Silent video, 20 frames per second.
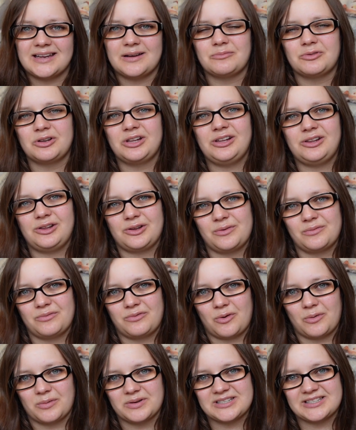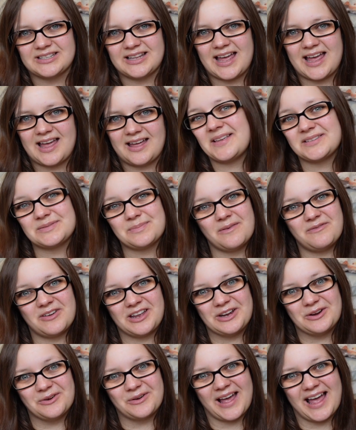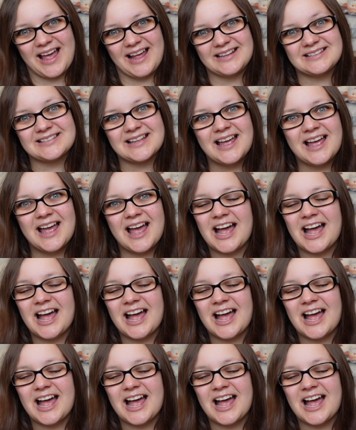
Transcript: I'm really looking forward to that. That's my video, guys.